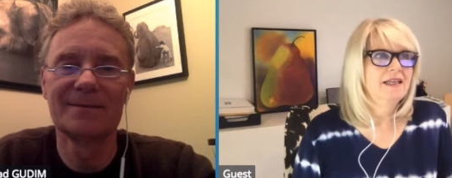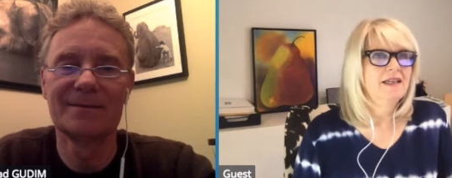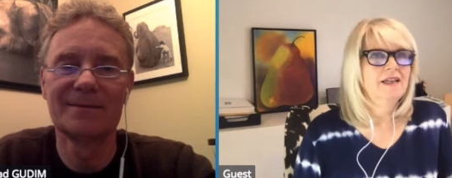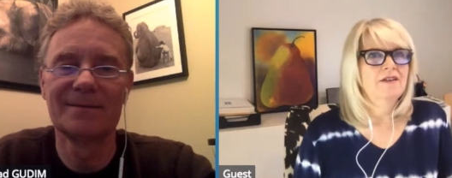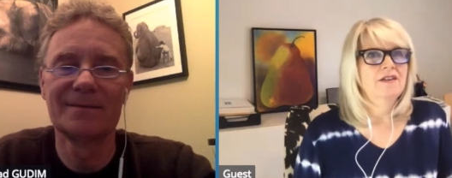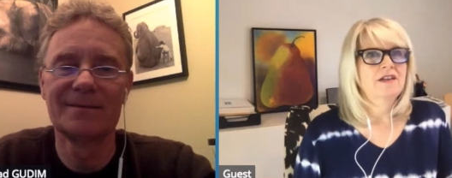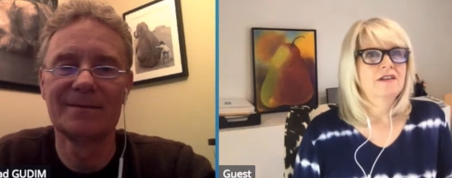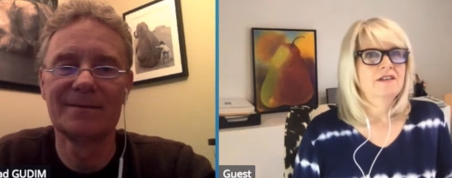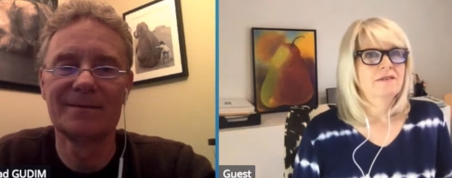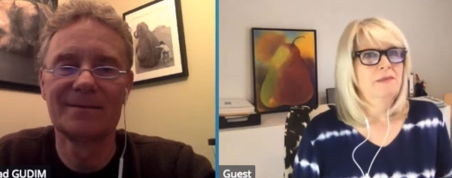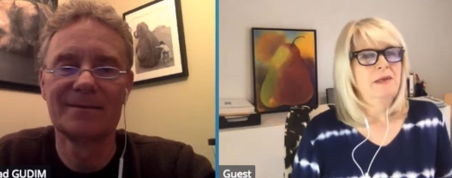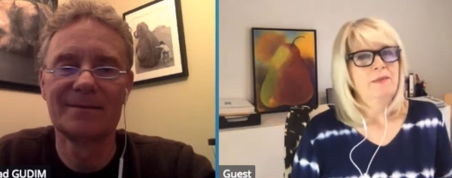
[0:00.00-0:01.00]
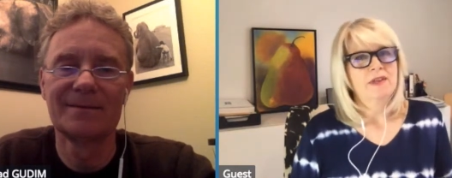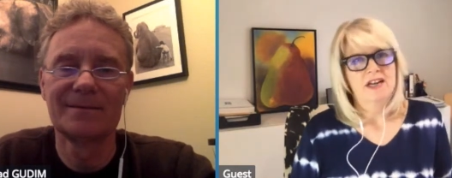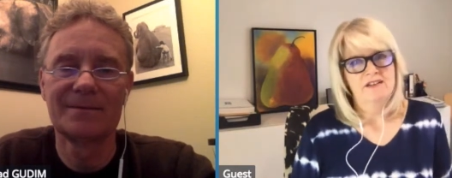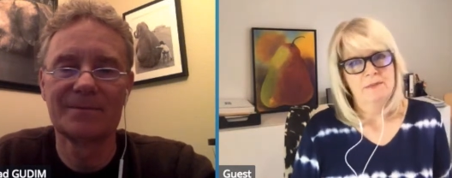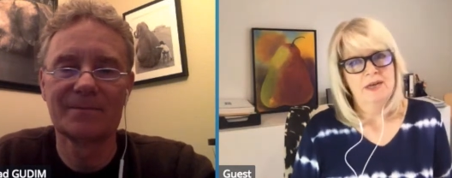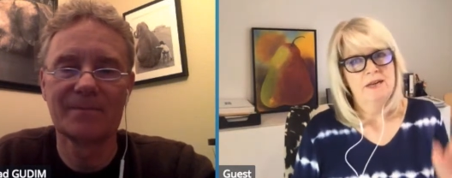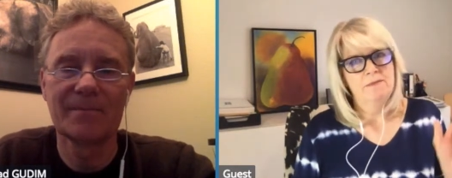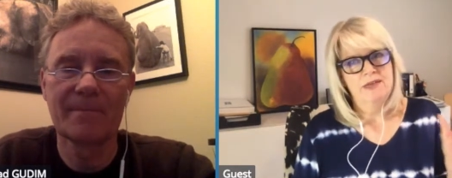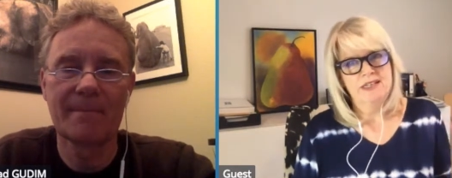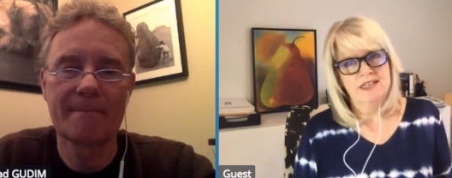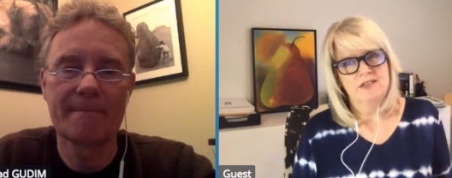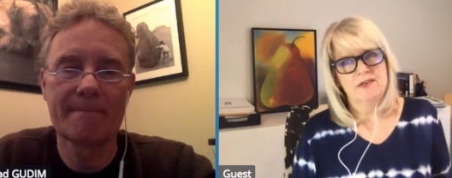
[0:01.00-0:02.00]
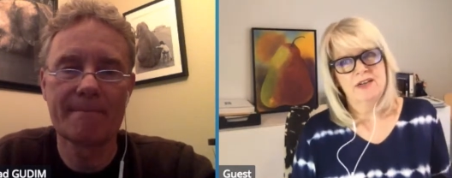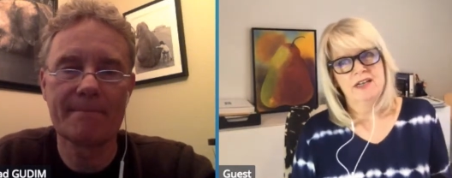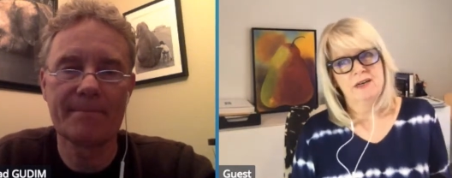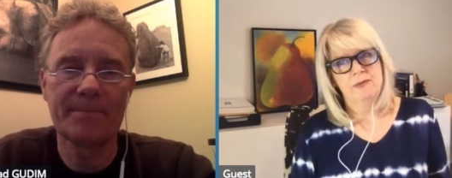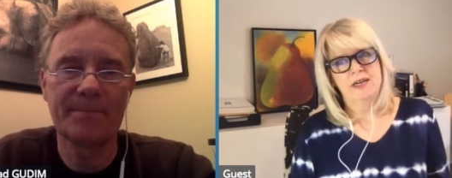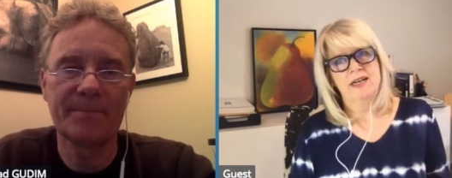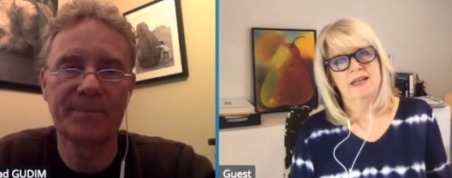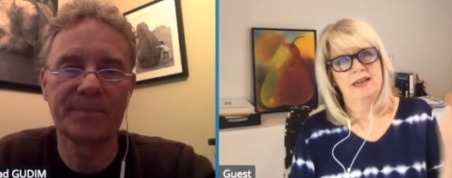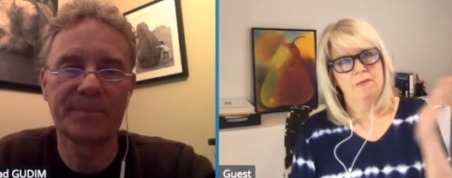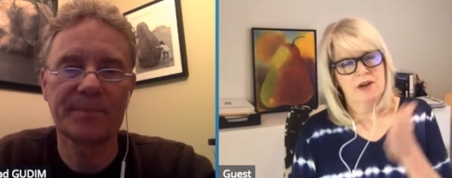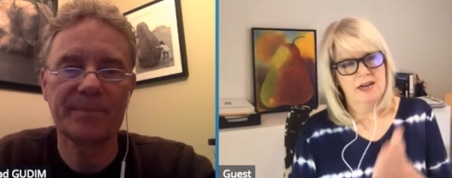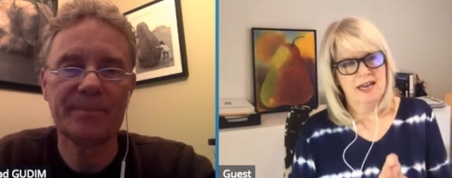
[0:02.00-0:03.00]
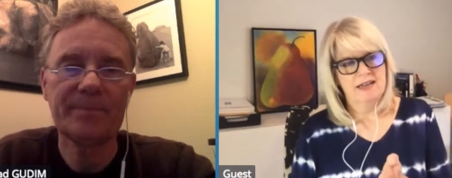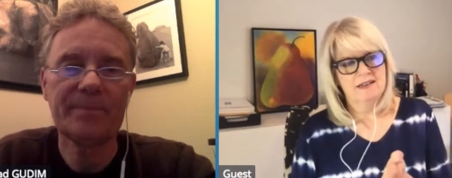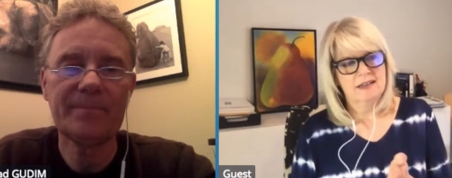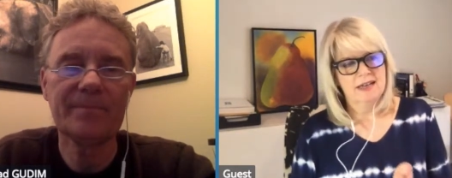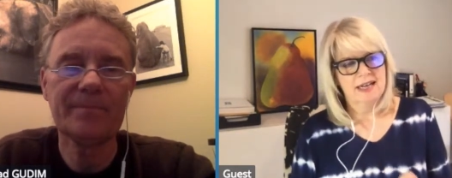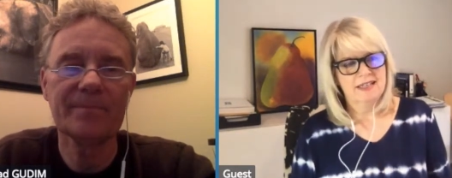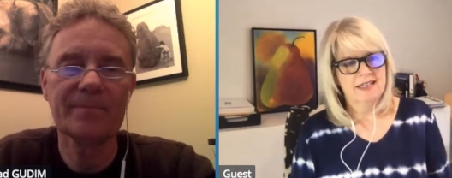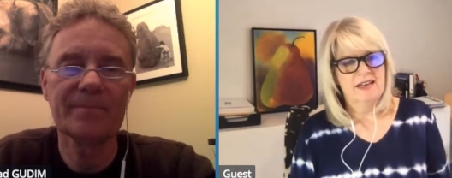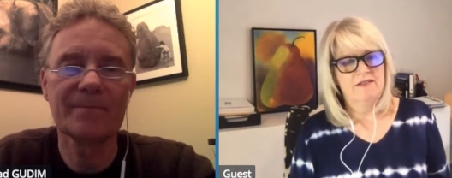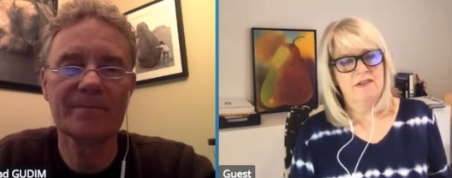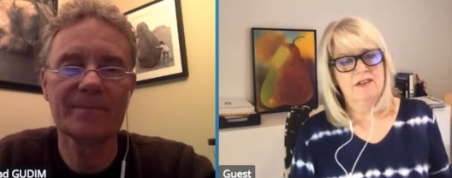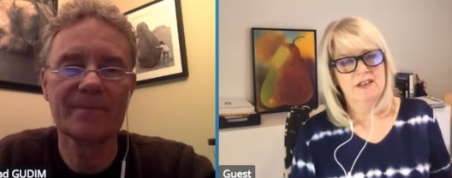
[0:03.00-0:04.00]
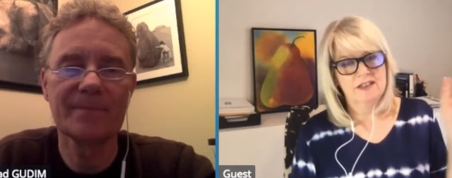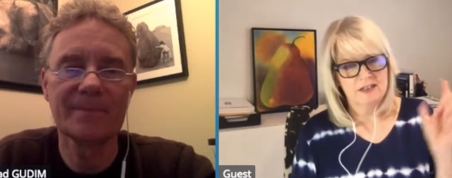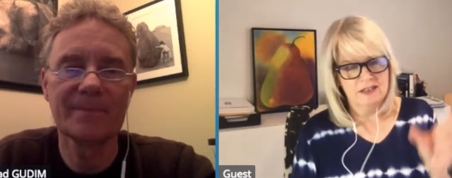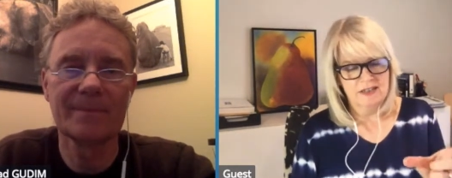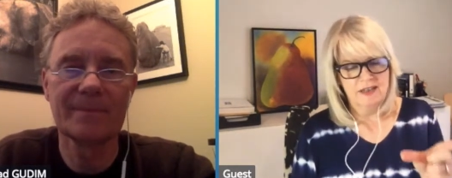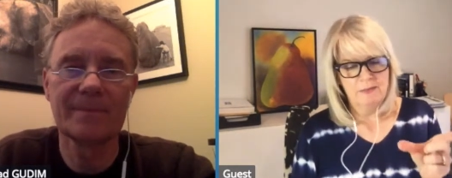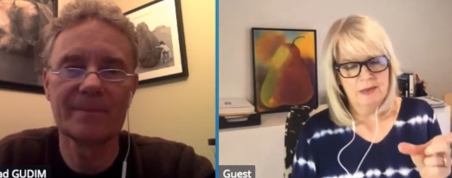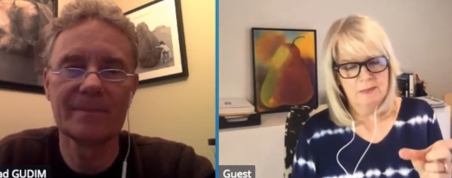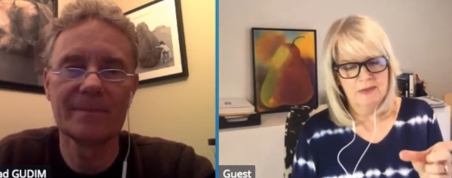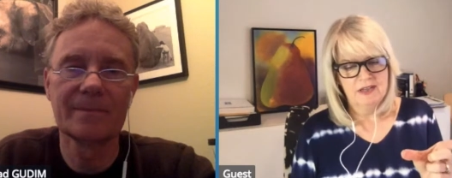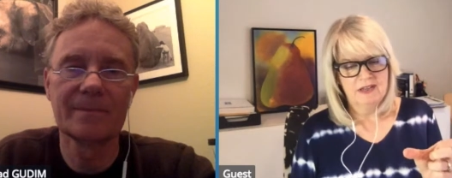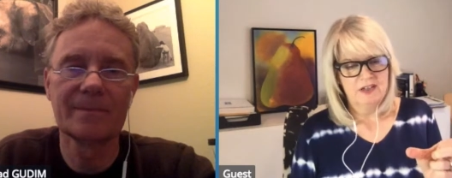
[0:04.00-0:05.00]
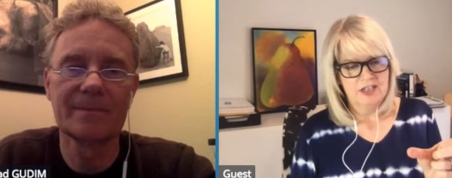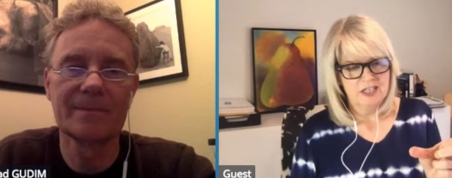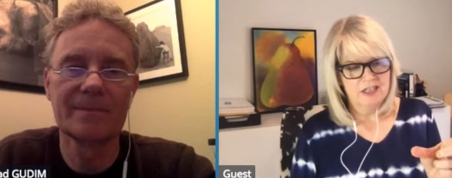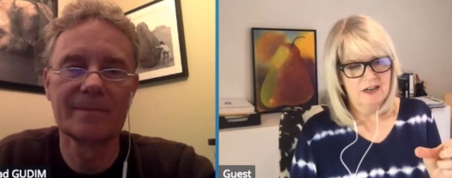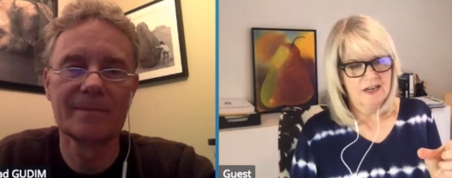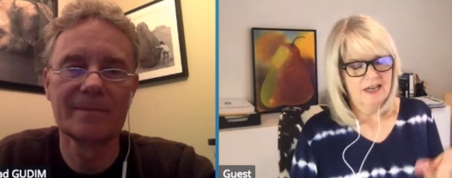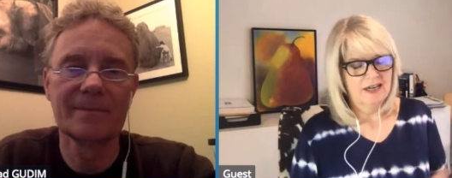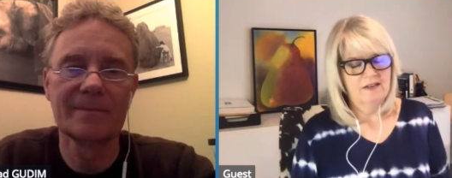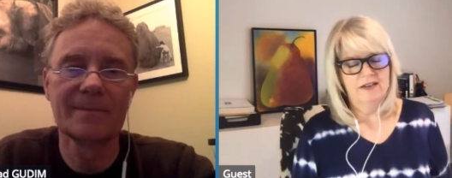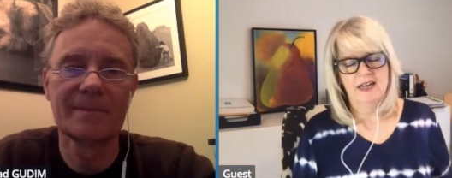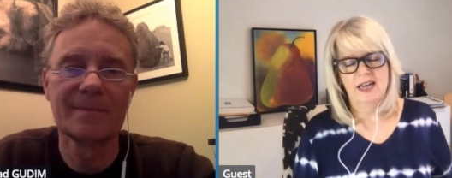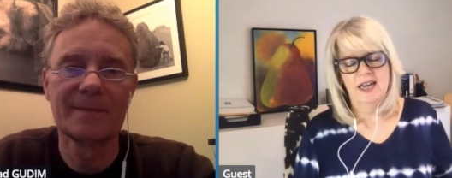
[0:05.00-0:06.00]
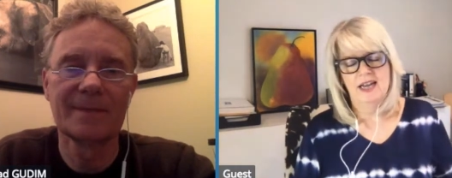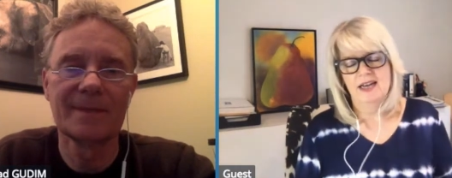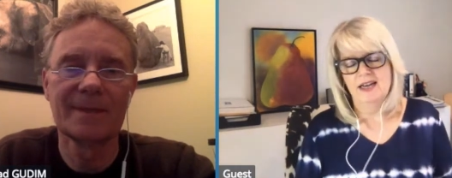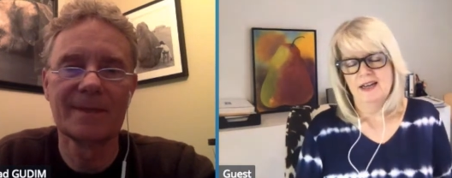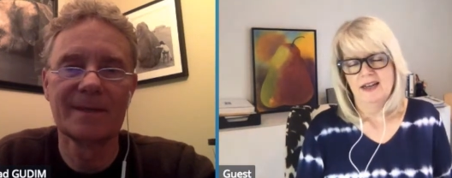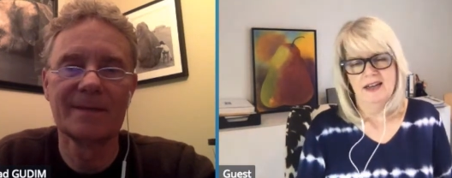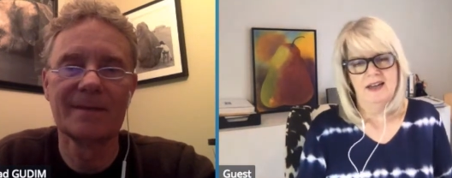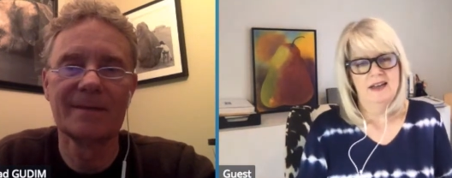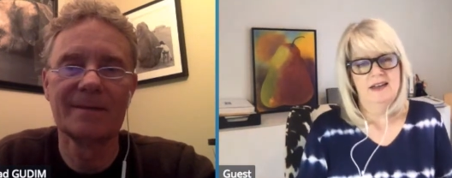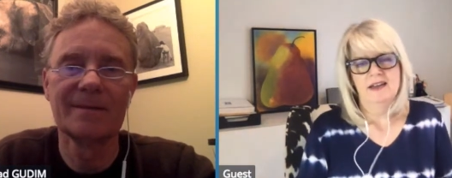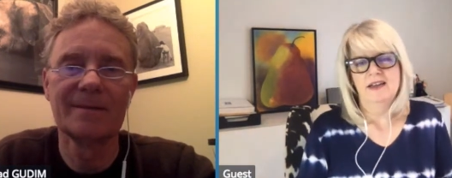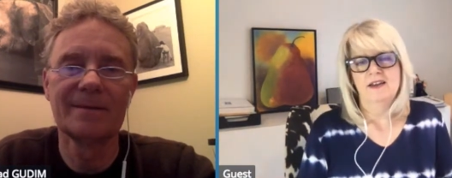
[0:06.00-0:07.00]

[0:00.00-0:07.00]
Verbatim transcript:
Speaker 1: you know there's people that have been in business for a little bit and they want to get to the next level there's a, the people that are just starting out and you